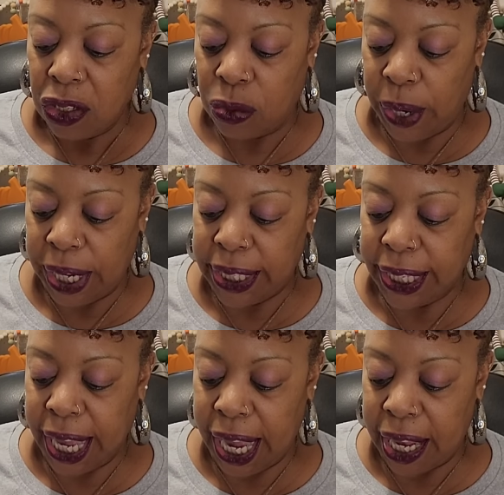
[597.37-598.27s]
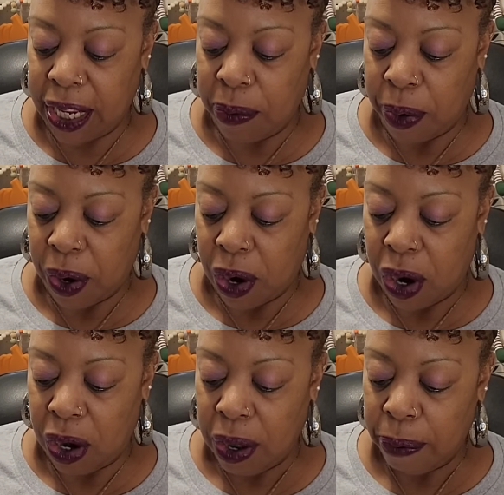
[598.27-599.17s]
Twix candy
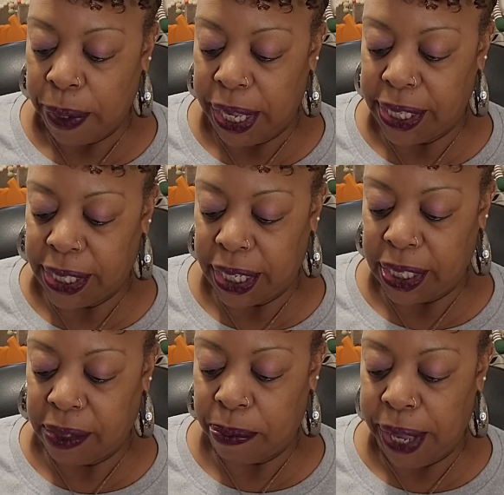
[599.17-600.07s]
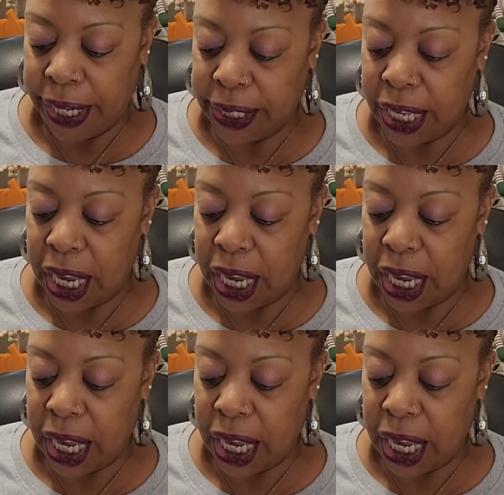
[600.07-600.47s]
bar pieces mixed